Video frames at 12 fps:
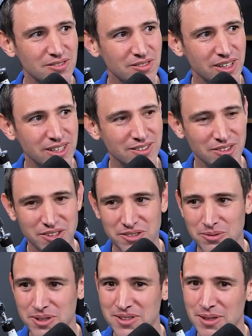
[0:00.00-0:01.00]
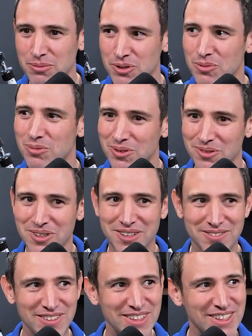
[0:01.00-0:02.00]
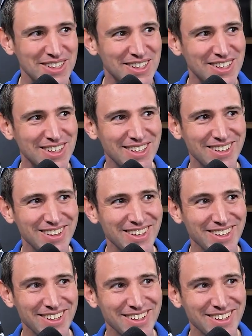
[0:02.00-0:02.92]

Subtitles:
right, with your WhatsApp group or whatever. Like,